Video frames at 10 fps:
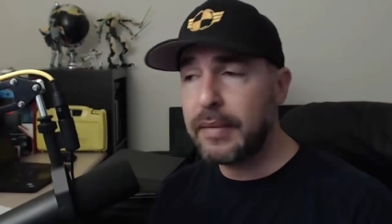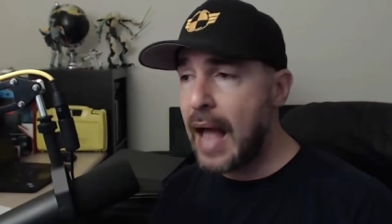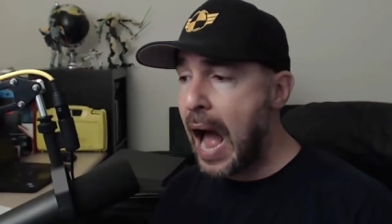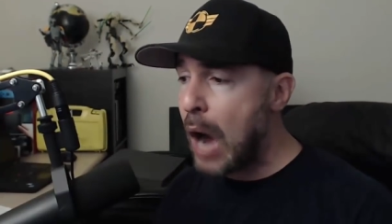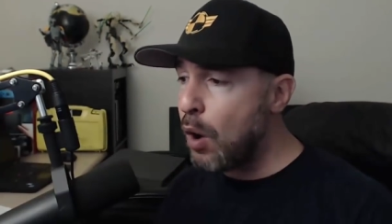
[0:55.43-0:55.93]

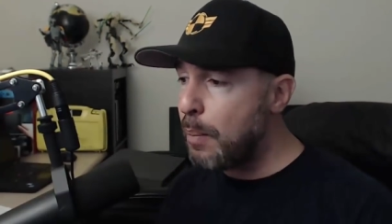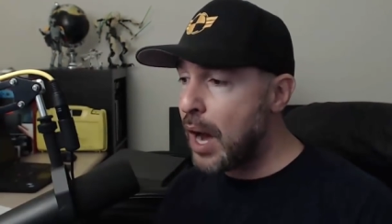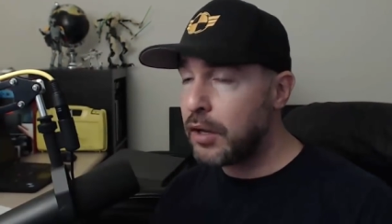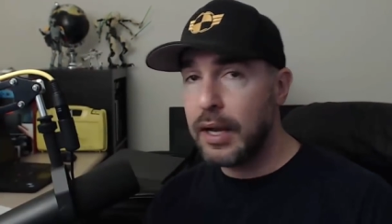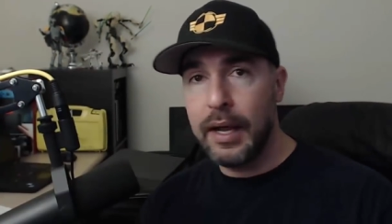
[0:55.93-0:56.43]
How
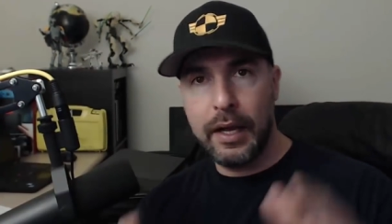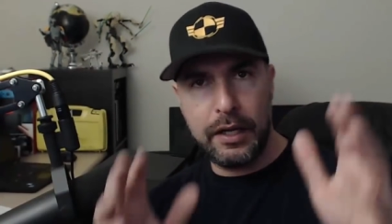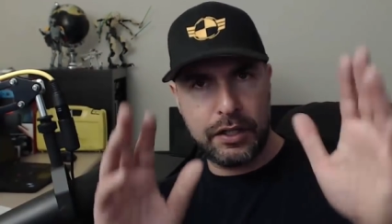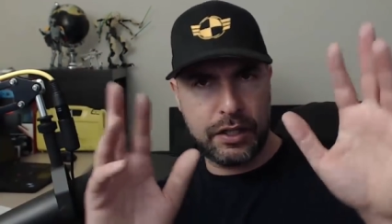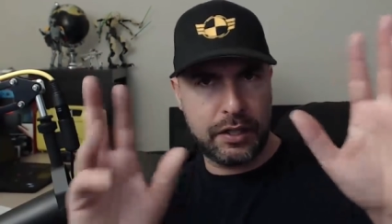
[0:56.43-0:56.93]
about
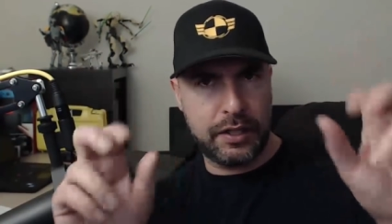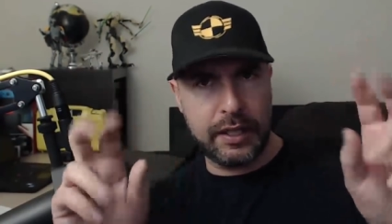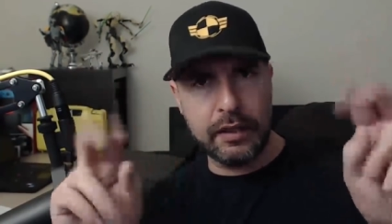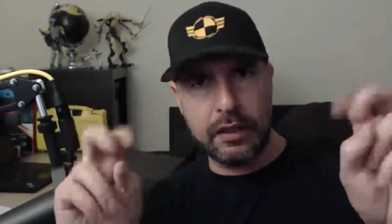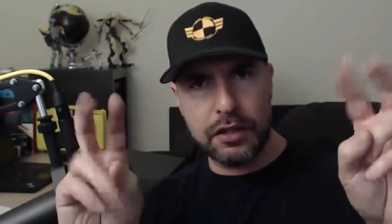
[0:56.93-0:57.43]
he
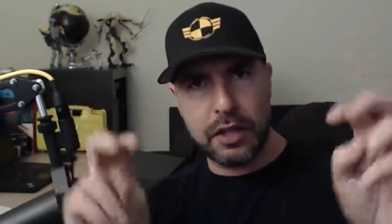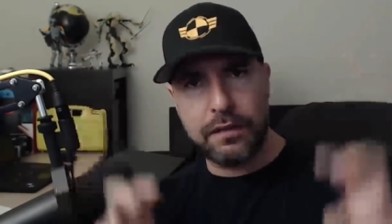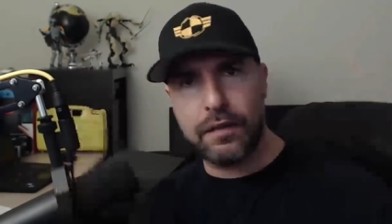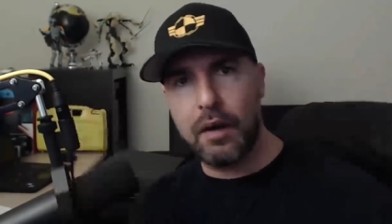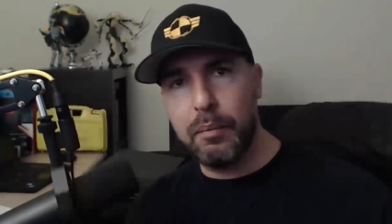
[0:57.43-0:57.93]
steals it
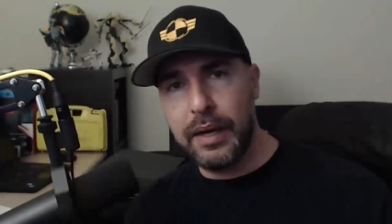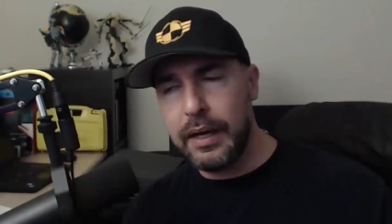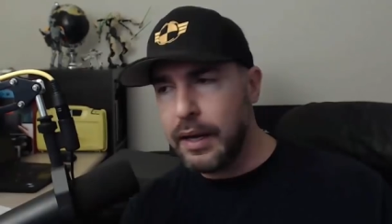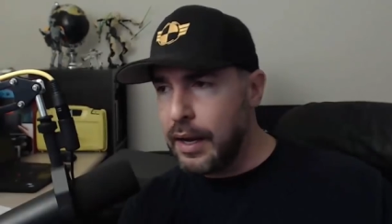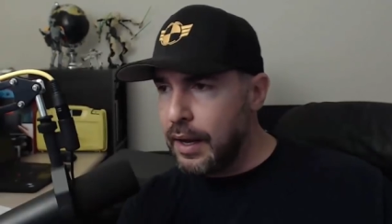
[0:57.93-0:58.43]
from
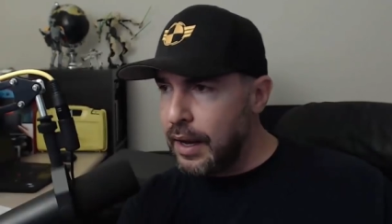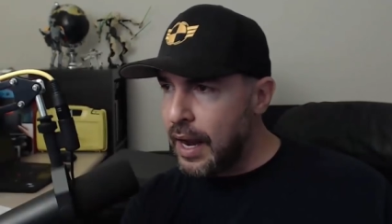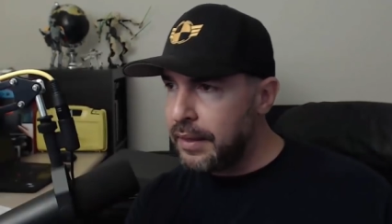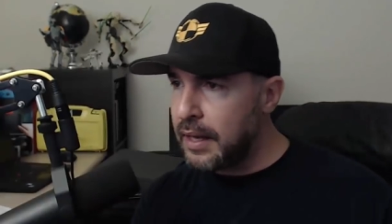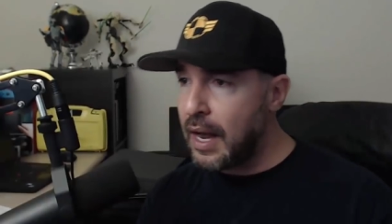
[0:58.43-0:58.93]
me
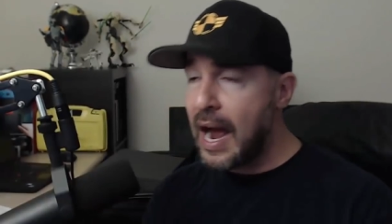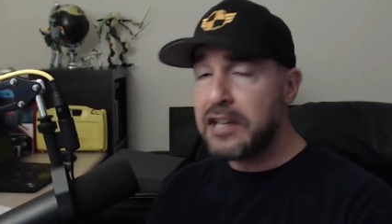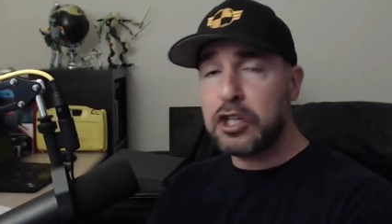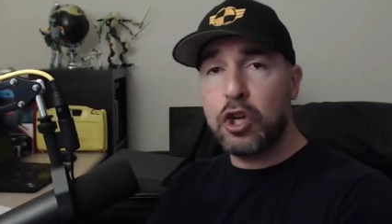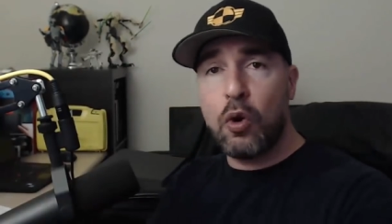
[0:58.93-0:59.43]
and then I
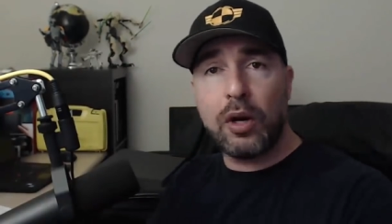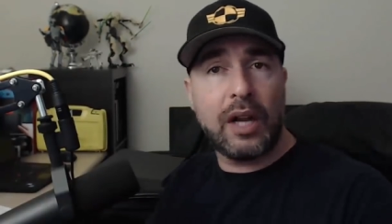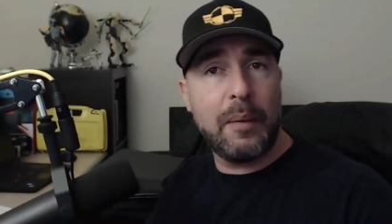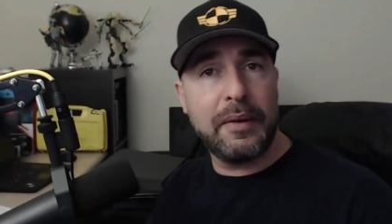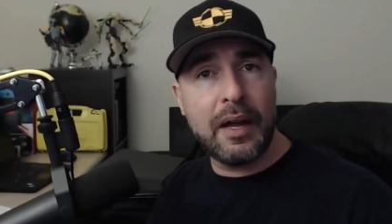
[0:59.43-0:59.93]
just go
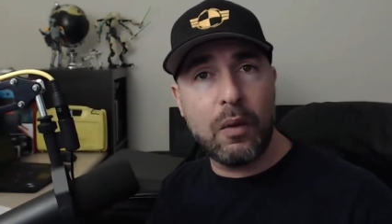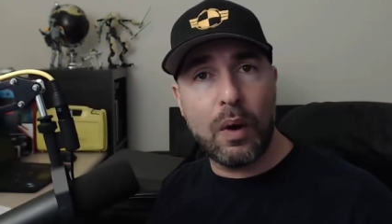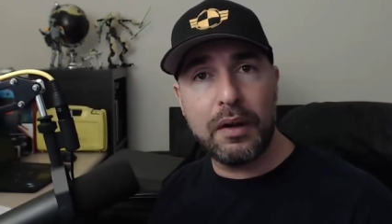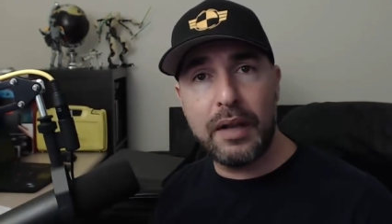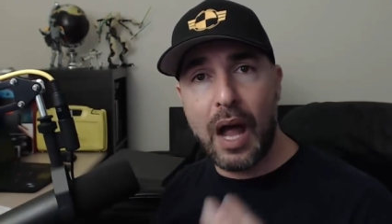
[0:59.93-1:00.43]
claim another
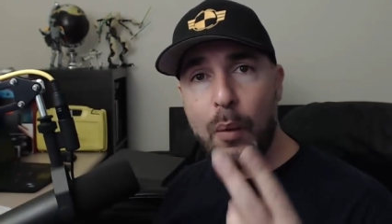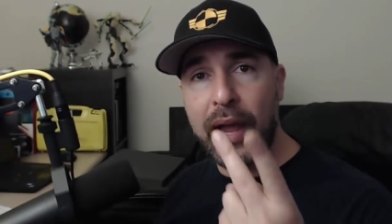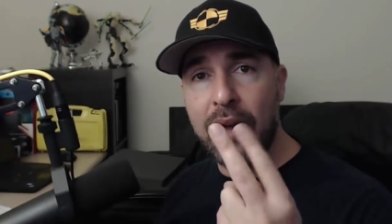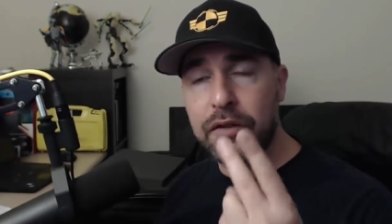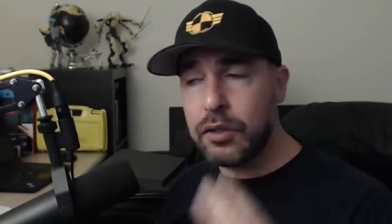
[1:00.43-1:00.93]
one? Now
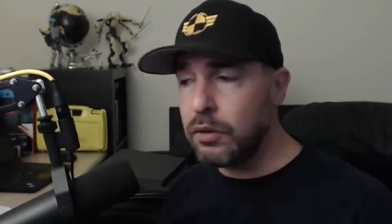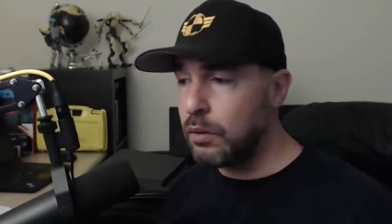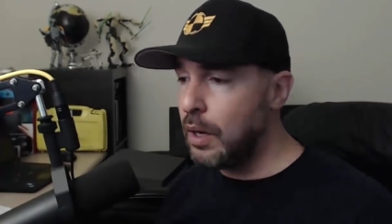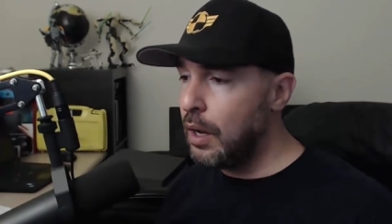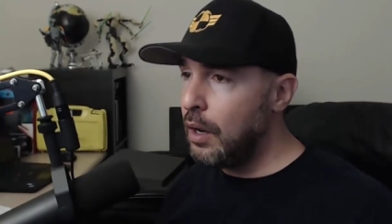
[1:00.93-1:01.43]
we have two.